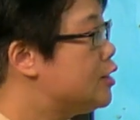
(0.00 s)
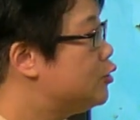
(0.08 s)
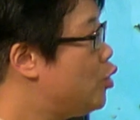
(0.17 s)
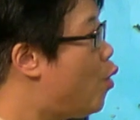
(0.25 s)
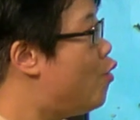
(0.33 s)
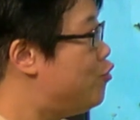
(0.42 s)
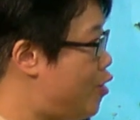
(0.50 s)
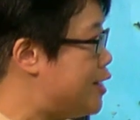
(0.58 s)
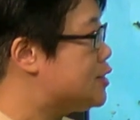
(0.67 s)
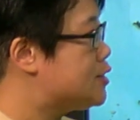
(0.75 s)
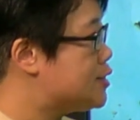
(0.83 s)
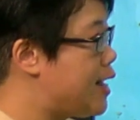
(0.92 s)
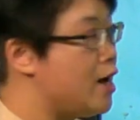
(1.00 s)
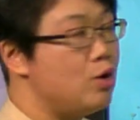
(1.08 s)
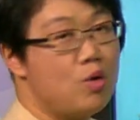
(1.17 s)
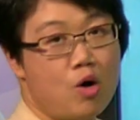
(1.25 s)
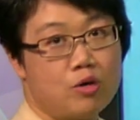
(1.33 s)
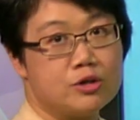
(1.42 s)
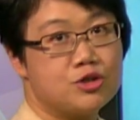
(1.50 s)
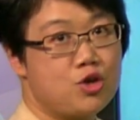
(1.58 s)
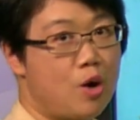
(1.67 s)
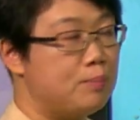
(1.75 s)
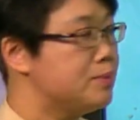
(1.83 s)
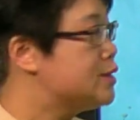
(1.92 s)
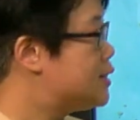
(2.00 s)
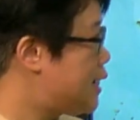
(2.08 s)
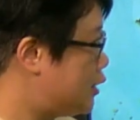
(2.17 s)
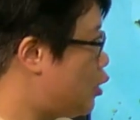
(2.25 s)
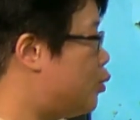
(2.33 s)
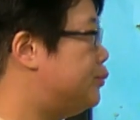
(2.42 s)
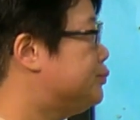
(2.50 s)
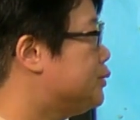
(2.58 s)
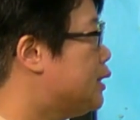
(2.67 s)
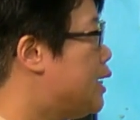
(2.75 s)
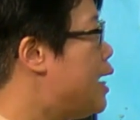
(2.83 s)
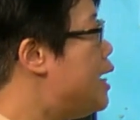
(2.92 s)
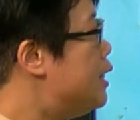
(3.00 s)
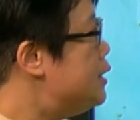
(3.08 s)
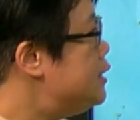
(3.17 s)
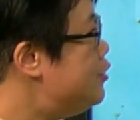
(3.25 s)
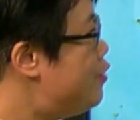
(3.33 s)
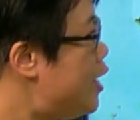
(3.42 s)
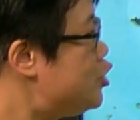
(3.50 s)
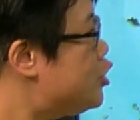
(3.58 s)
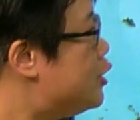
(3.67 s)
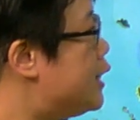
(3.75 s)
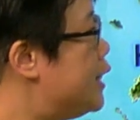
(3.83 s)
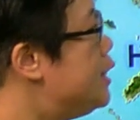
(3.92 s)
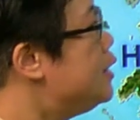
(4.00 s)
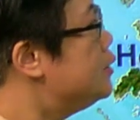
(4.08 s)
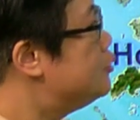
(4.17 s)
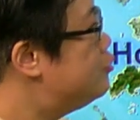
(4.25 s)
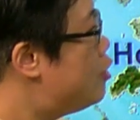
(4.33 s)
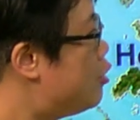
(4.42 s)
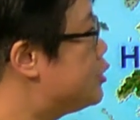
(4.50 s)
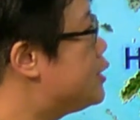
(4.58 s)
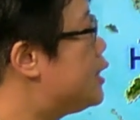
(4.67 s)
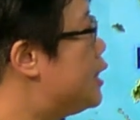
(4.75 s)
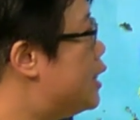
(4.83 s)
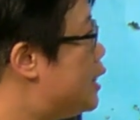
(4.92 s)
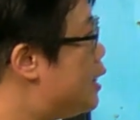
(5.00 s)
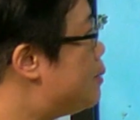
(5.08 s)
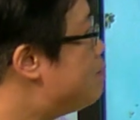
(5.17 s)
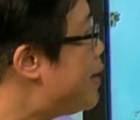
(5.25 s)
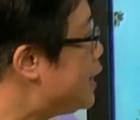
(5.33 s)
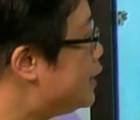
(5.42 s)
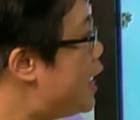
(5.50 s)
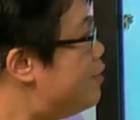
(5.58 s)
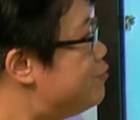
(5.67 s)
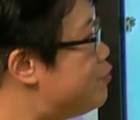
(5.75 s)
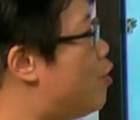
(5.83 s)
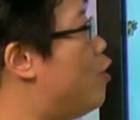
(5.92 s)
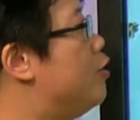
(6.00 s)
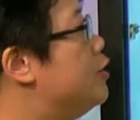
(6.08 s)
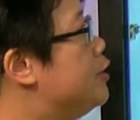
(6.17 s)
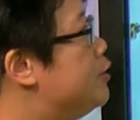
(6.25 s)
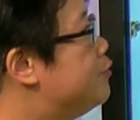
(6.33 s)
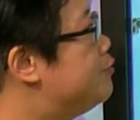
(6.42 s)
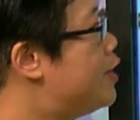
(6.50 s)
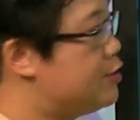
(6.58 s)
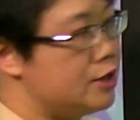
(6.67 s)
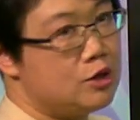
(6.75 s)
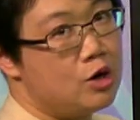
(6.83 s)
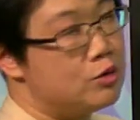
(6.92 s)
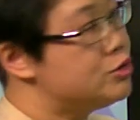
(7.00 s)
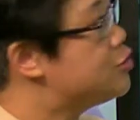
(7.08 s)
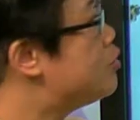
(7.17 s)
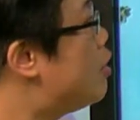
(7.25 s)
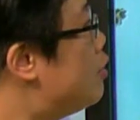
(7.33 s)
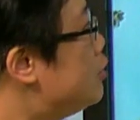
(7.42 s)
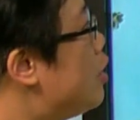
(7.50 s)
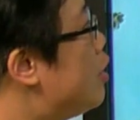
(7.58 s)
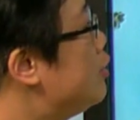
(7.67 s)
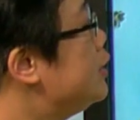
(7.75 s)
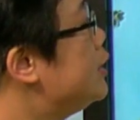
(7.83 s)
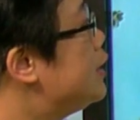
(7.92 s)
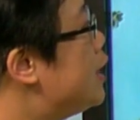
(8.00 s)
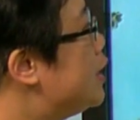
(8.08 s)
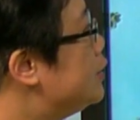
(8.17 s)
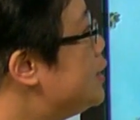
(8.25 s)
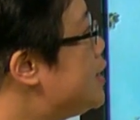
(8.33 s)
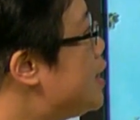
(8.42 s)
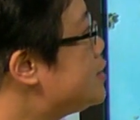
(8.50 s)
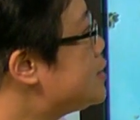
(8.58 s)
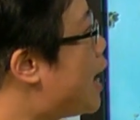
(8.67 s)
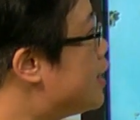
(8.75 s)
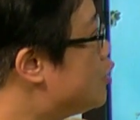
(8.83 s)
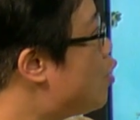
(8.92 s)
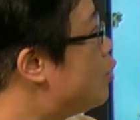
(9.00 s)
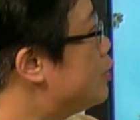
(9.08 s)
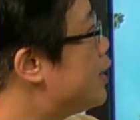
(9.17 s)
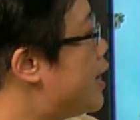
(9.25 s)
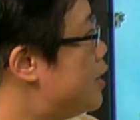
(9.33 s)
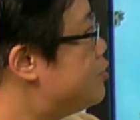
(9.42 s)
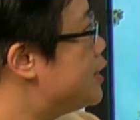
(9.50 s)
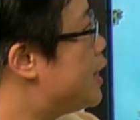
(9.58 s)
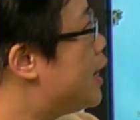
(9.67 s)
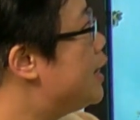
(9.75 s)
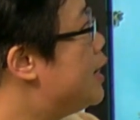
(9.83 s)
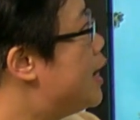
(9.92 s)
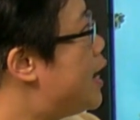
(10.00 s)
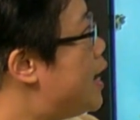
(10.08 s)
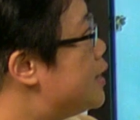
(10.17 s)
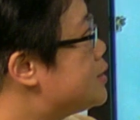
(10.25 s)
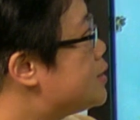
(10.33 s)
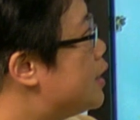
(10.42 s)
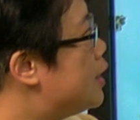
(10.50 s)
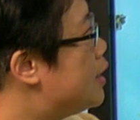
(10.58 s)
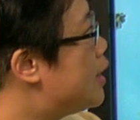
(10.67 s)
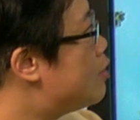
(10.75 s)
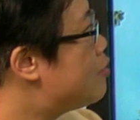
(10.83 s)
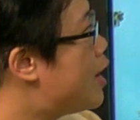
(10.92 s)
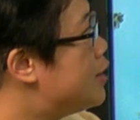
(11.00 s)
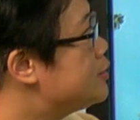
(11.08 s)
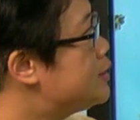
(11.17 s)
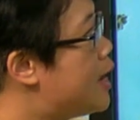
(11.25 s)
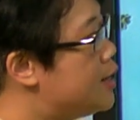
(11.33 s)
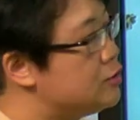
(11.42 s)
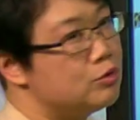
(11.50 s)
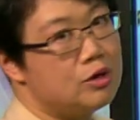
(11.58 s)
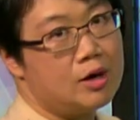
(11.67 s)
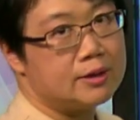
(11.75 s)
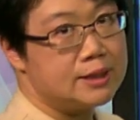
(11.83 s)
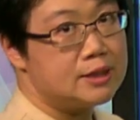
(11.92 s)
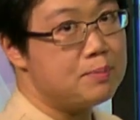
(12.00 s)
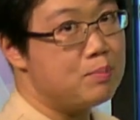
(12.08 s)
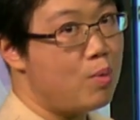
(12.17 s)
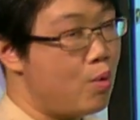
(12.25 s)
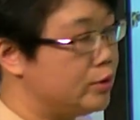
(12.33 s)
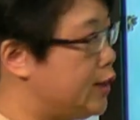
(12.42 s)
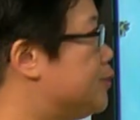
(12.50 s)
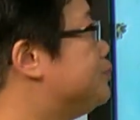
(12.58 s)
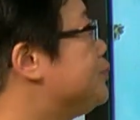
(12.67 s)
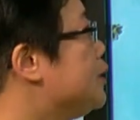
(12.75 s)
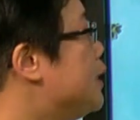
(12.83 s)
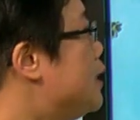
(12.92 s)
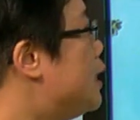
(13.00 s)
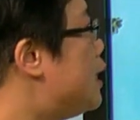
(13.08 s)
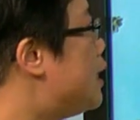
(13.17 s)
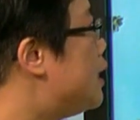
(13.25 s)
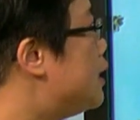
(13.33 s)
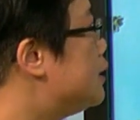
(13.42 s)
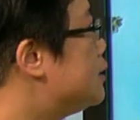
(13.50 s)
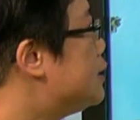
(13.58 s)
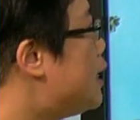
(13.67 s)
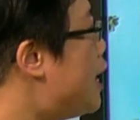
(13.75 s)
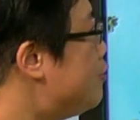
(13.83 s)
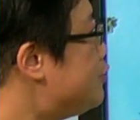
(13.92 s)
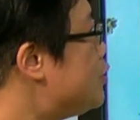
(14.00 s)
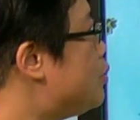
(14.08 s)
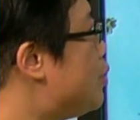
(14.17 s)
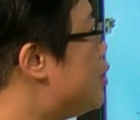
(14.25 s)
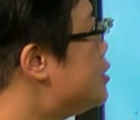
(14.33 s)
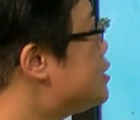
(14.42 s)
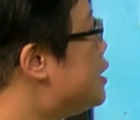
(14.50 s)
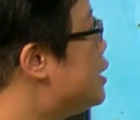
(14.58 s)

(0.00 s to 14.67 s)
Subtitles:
northwest gale or storm signal. Eventually, Rook made landfall very close to Hong Kong, near cyclone area at around 10 o'clock in the morning. And afterwards,